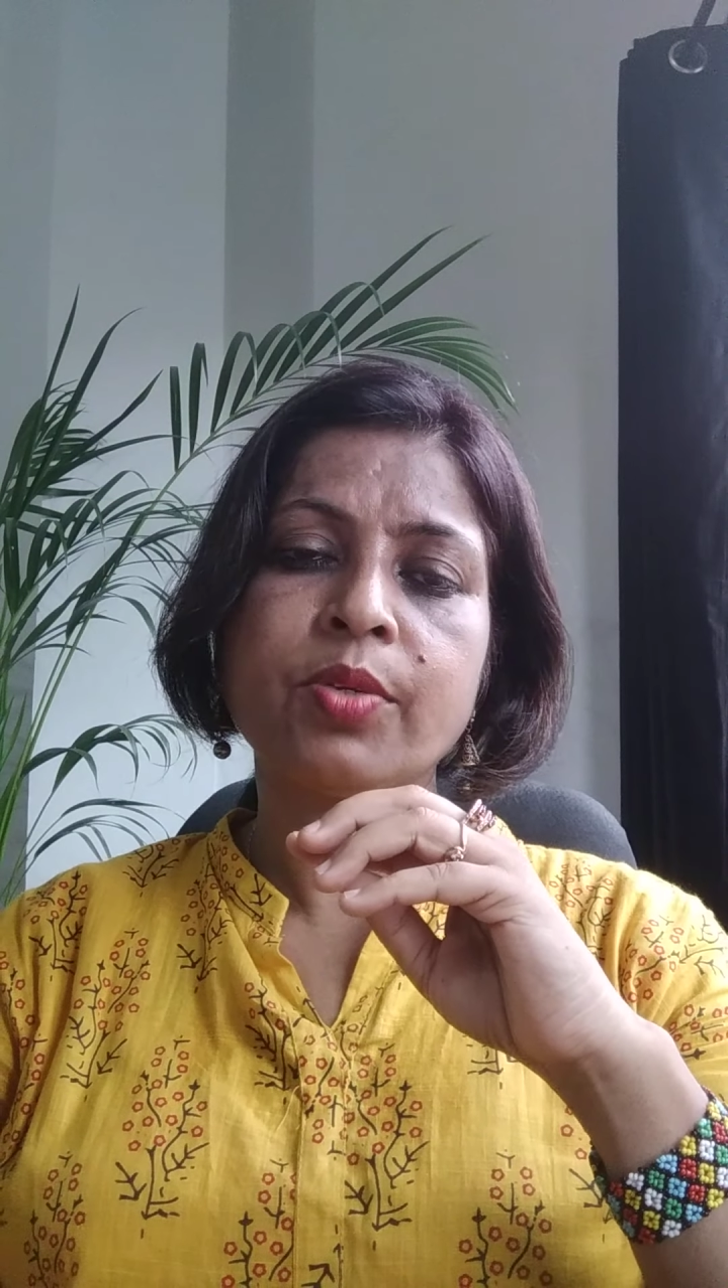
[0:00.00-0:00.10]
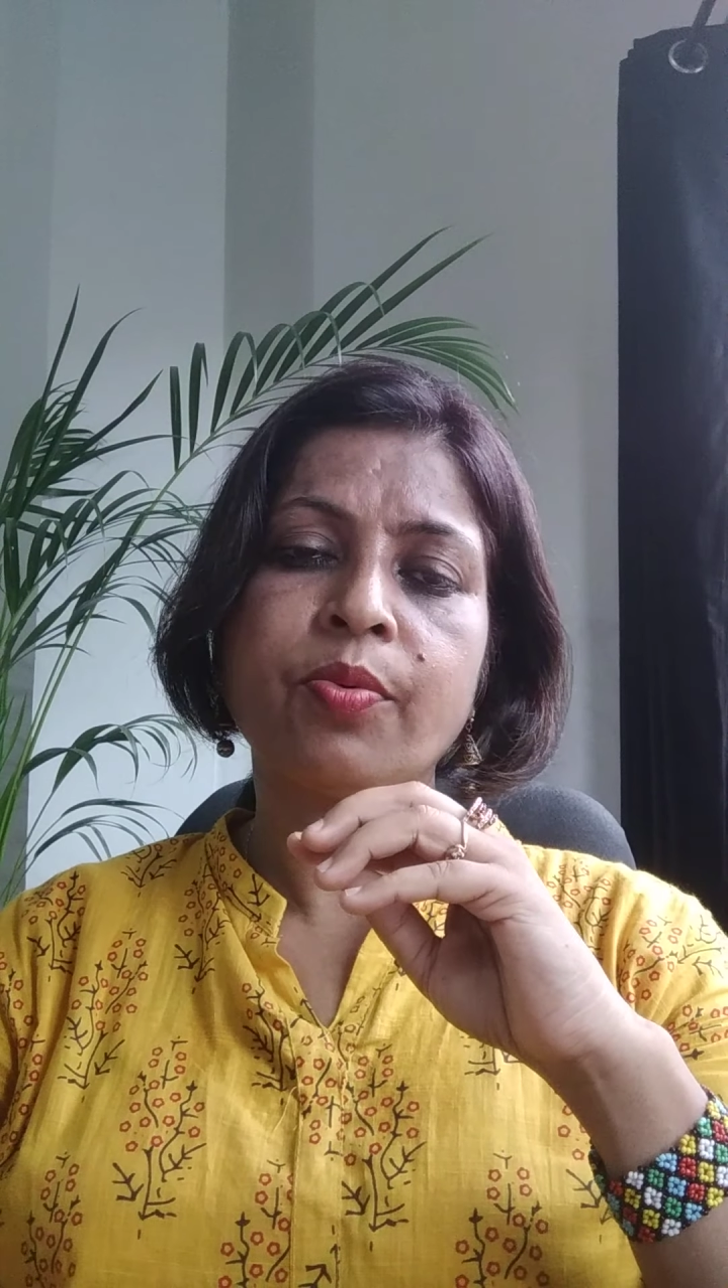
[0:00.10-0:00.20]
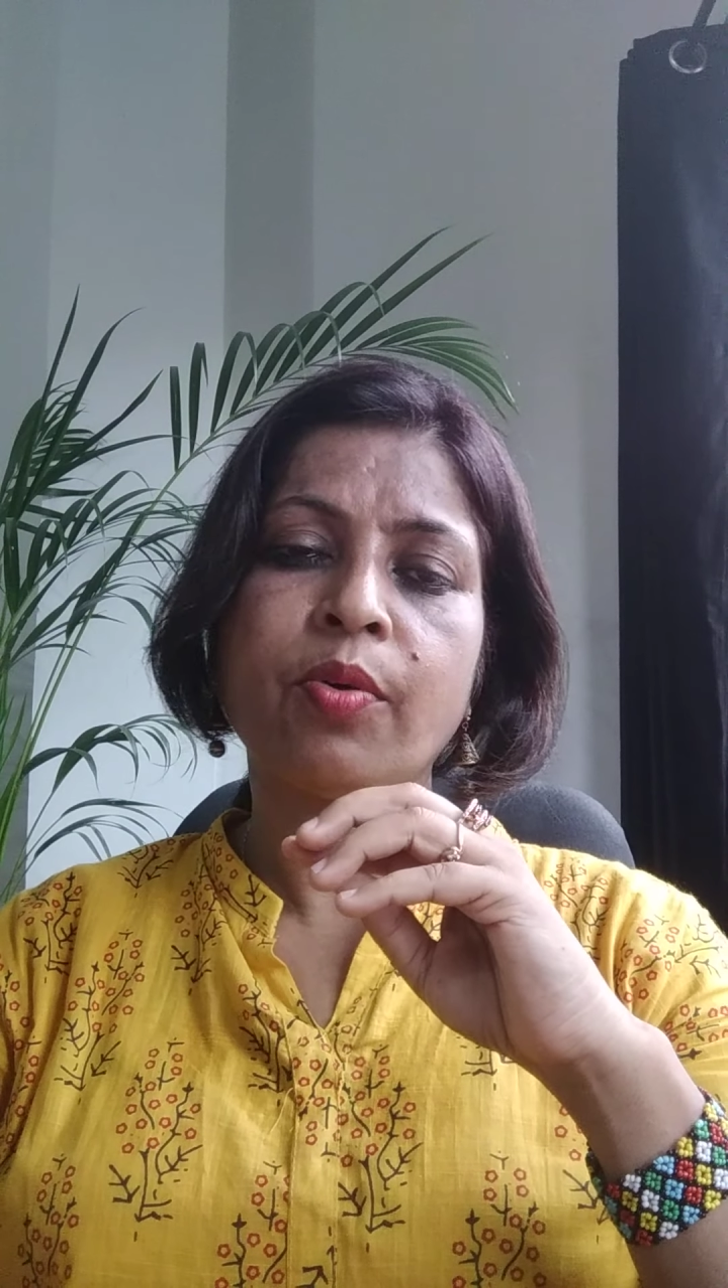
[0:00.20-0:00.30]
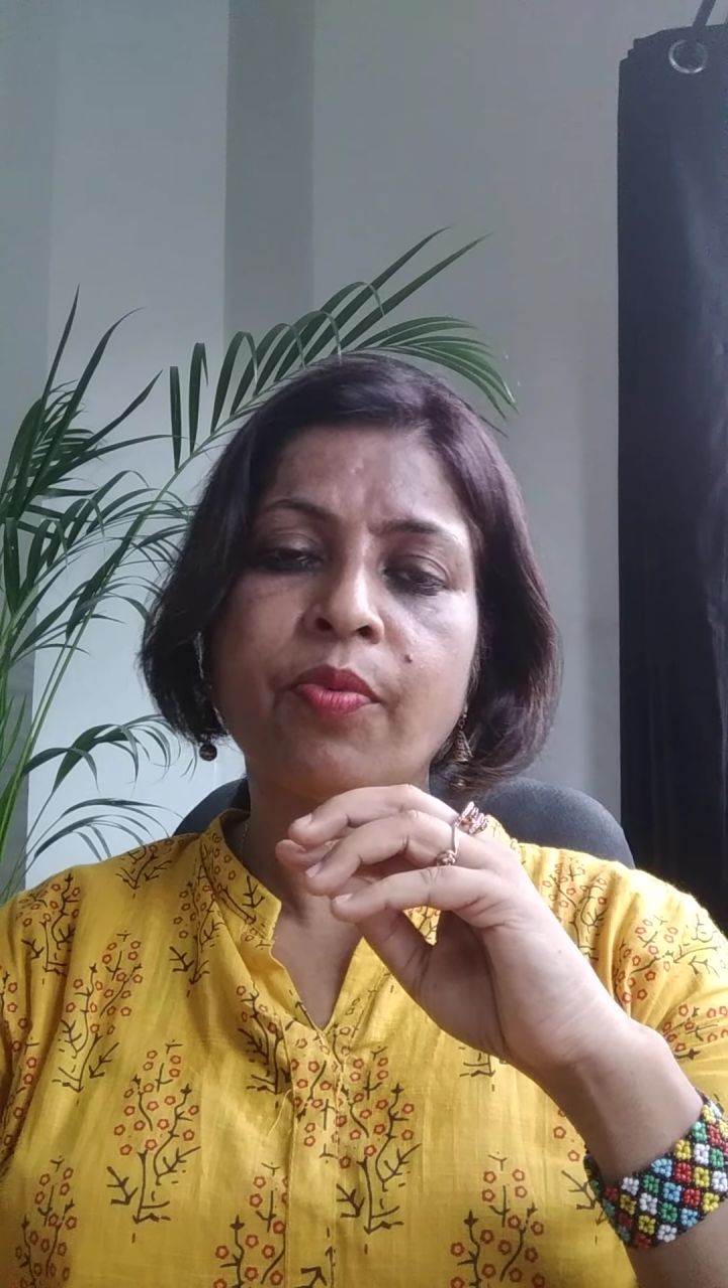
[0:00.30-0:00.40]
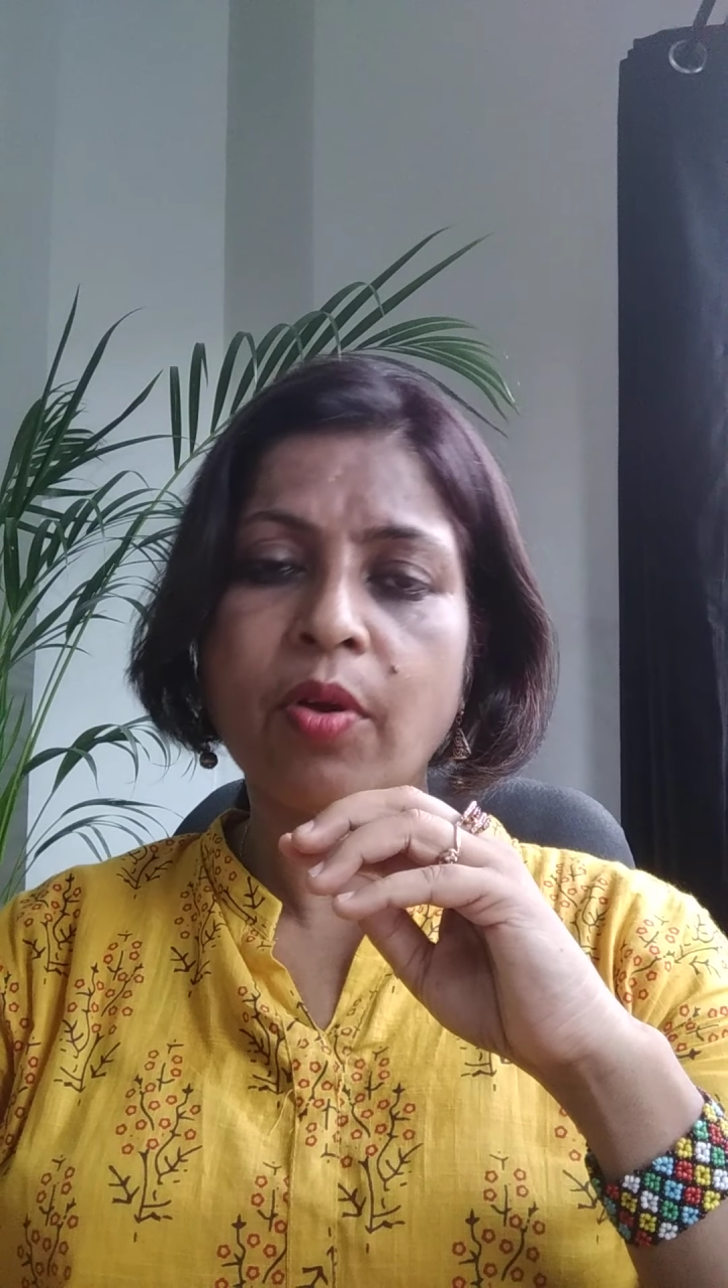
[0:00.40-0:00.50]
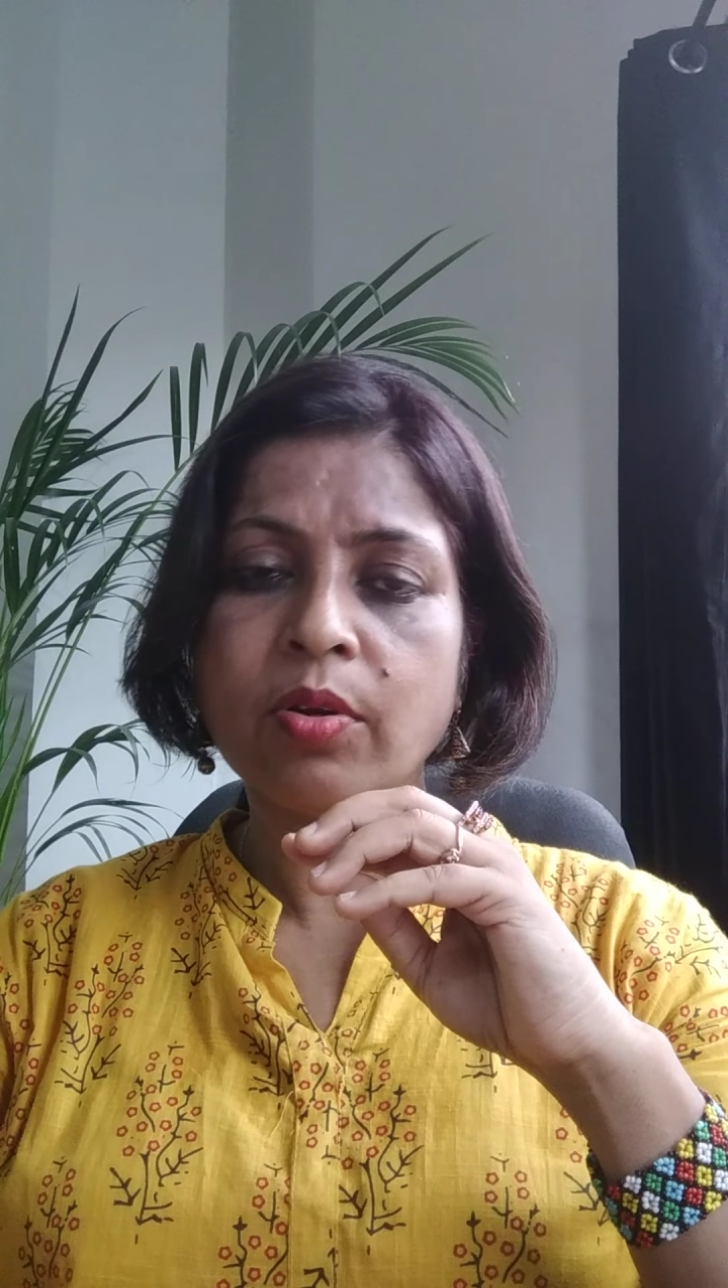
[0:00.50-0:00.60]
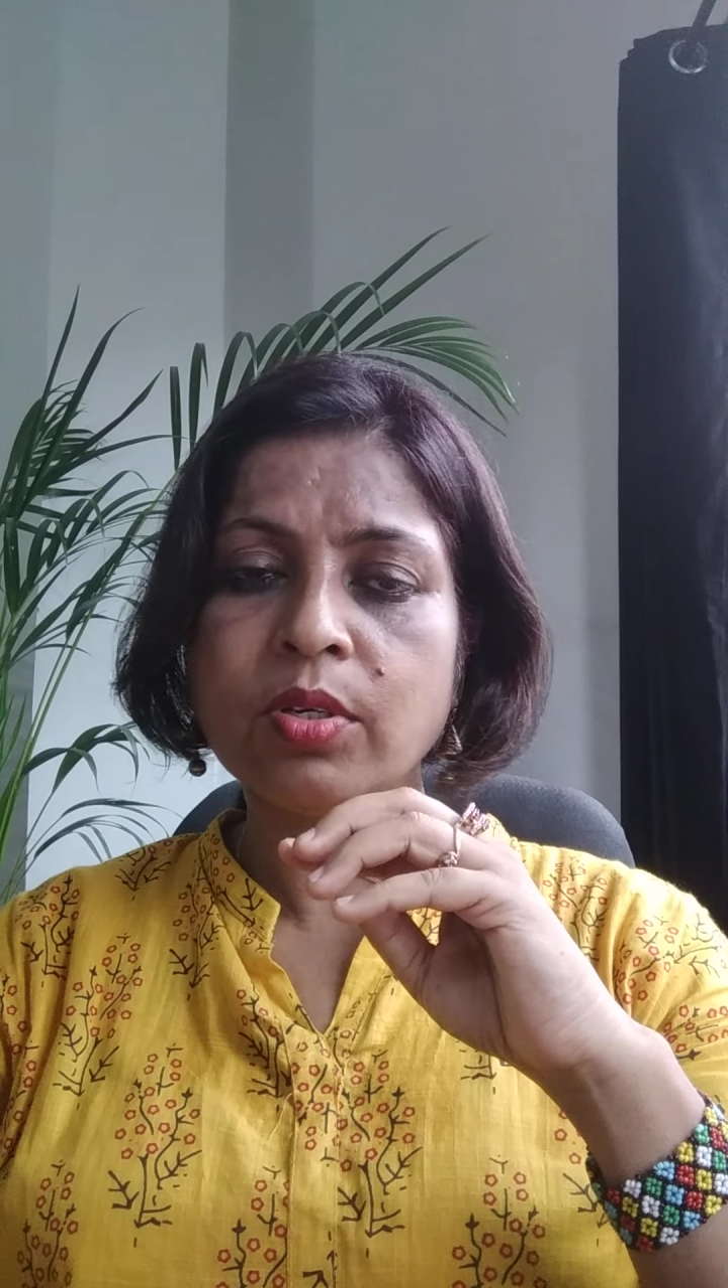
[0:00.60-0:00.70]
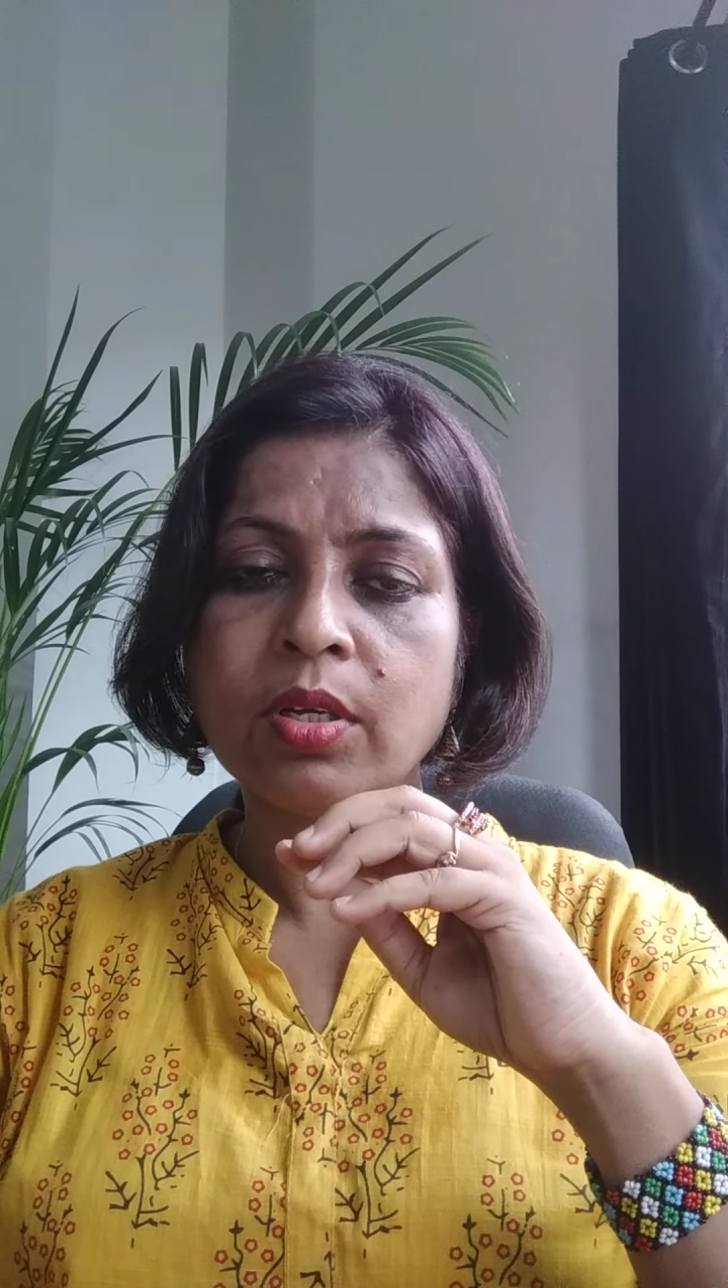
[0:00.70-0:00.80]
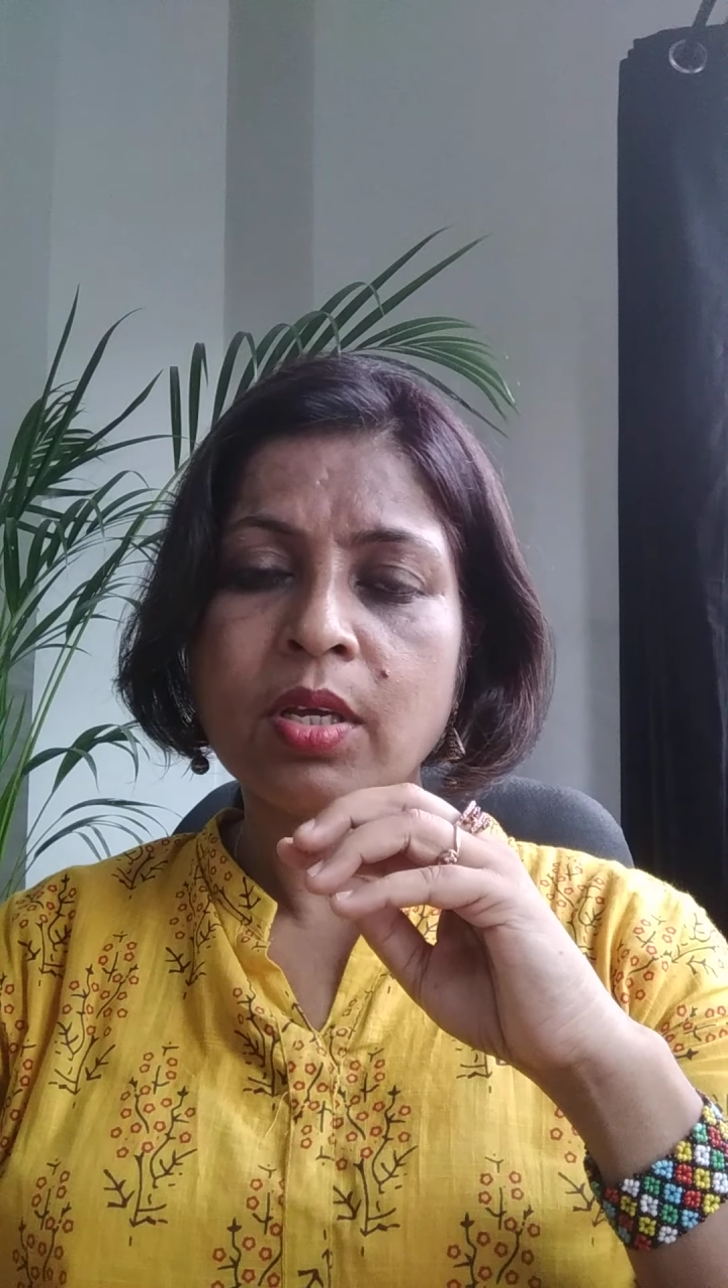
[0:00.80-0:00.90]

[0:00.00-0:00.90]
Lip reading: for fraud.